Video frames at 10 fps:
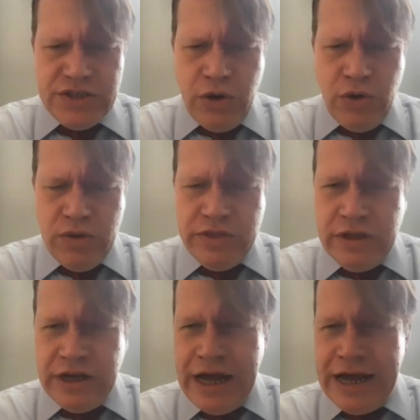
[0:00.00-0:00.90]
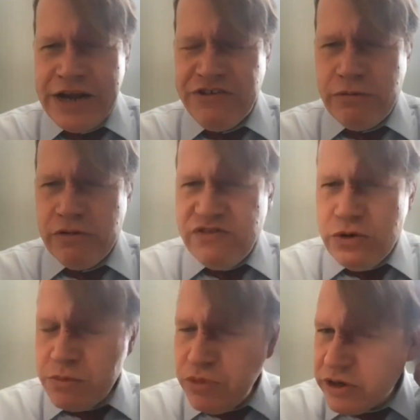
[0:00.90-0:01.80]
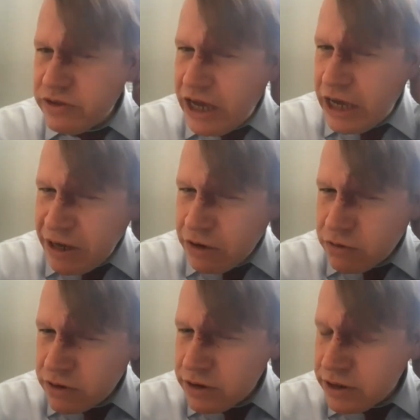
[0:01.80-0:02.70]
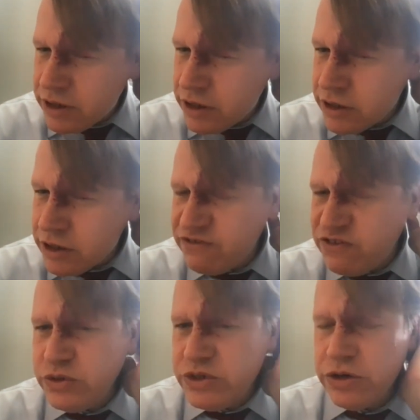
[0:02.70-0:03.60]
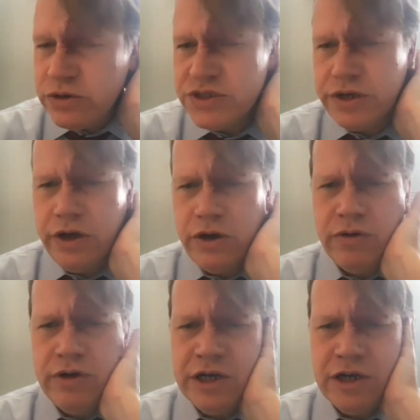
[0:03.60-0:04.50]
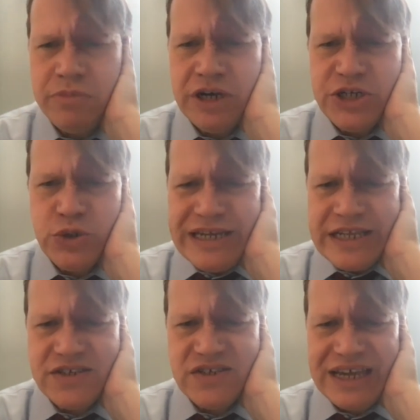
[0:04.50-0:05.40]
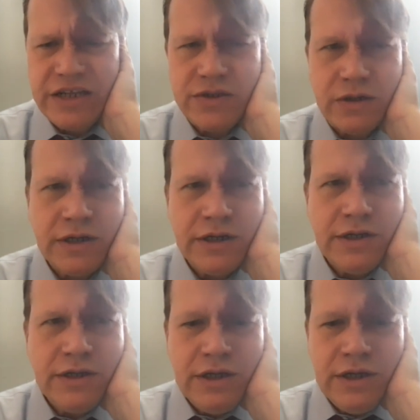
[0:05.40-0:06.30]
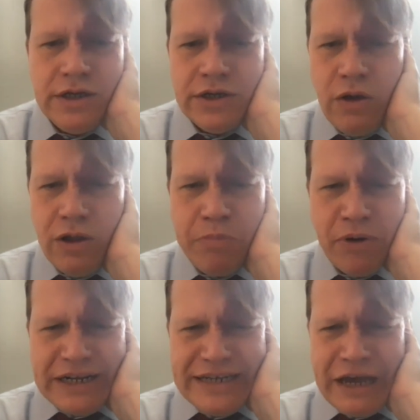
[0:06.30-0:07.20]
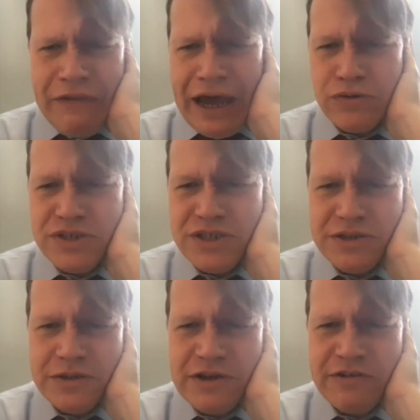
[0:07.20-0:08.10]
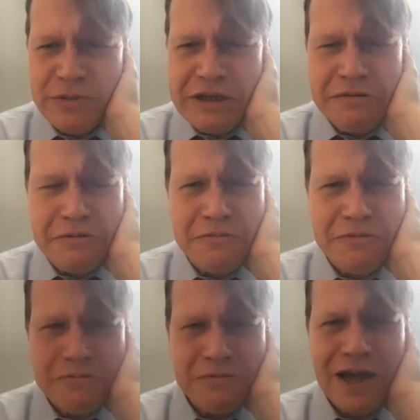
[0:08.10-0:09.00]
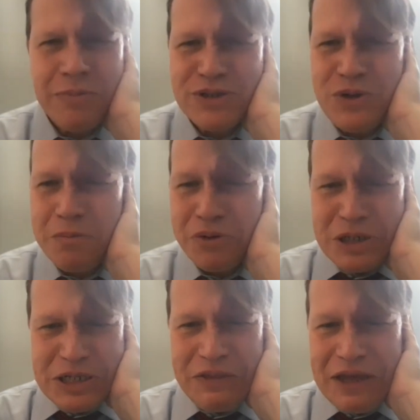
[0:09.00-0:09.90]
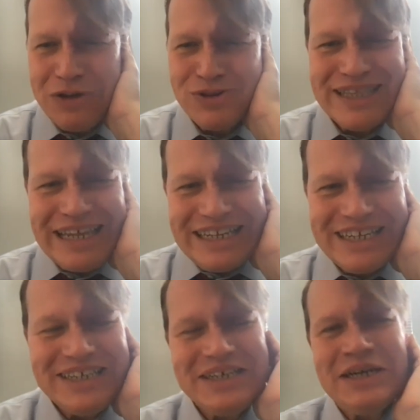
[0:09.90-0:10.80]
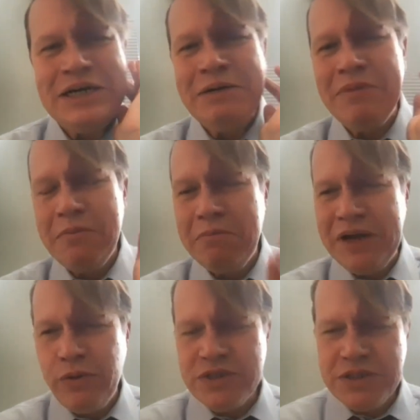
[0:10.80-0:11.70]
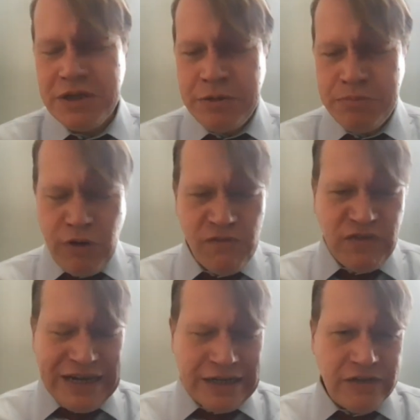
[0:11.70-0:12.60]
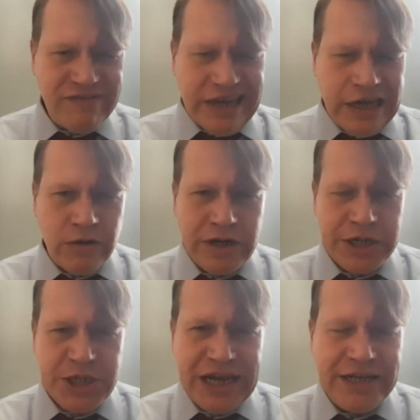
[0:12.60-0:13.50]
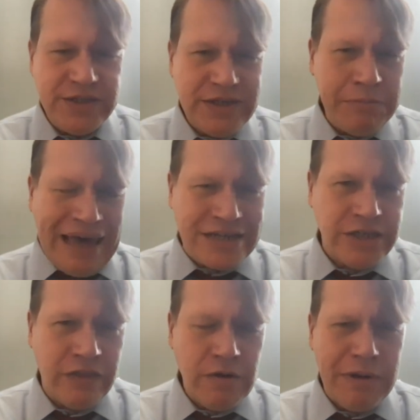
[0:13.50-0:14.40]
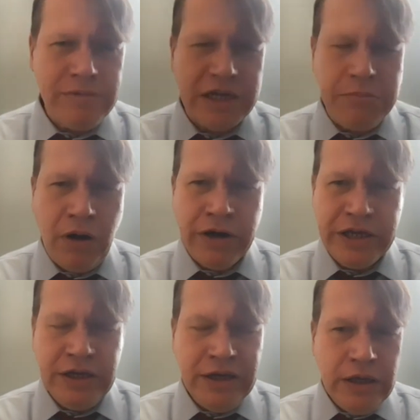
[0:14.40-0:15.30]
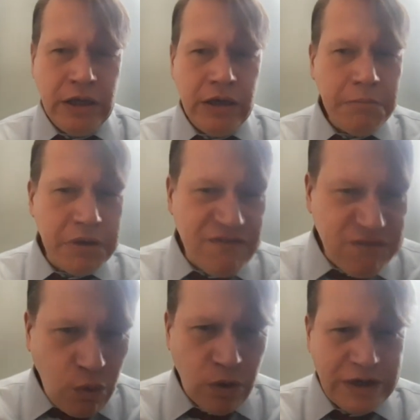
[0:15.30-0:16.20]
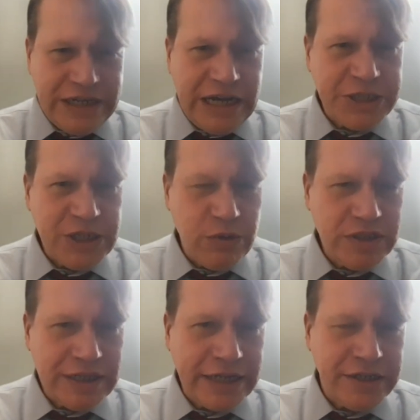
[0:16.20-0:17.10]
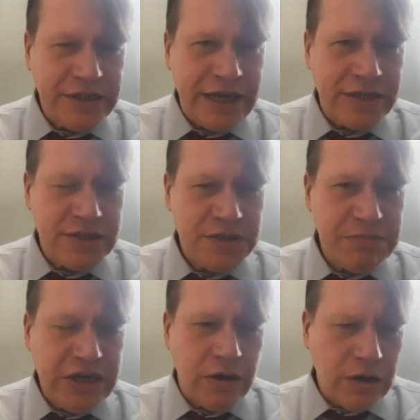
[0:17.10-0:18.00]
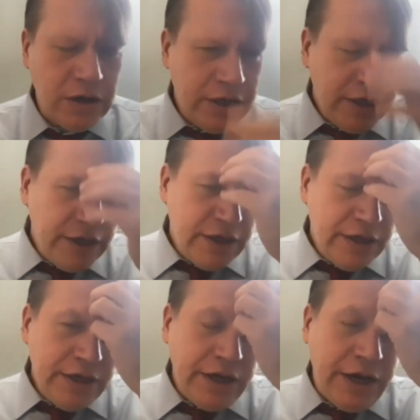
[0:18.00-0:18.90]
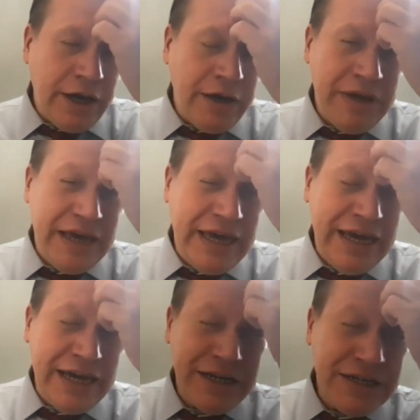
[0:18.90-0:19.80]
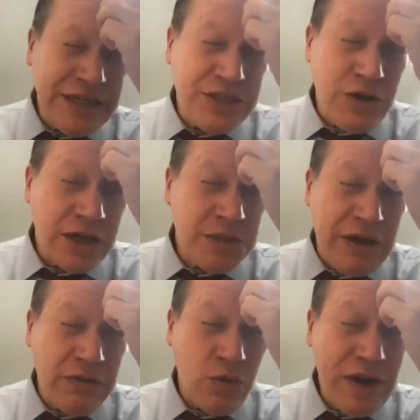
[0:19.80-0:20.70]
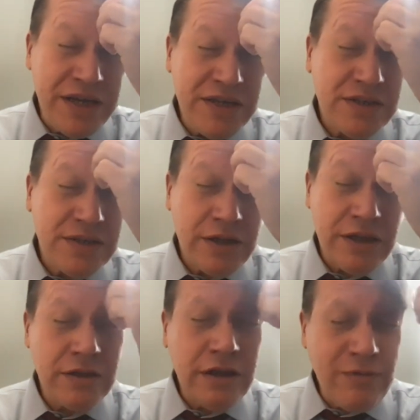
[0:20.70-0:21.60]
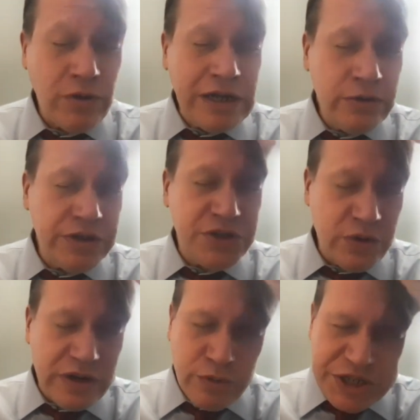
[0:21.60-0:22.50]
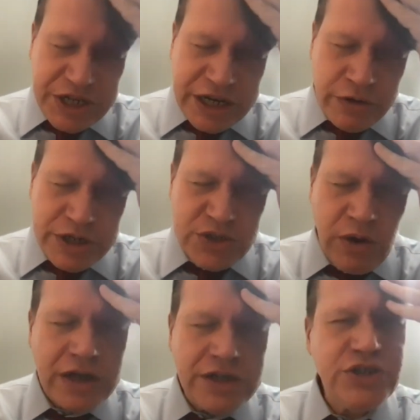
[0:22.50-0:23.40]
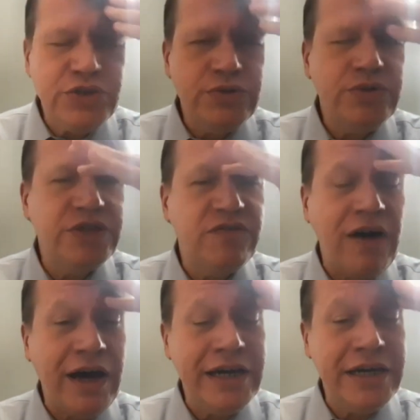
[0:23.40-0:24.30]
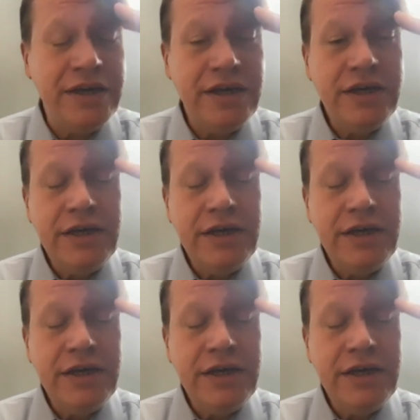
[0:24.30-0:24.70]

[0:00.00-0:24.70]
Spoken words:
So I actually reviewed a book that came out a few years ago by Julian Zelizer called Burning Down the House. There's actually been a lot of books called Burning Down the House lately. But it was a profile of Gingrich and his impact on the Republican Party before he actually was elected as Speaker. And it talks about the ways that I've already alluded to in which Gingrich sought to divide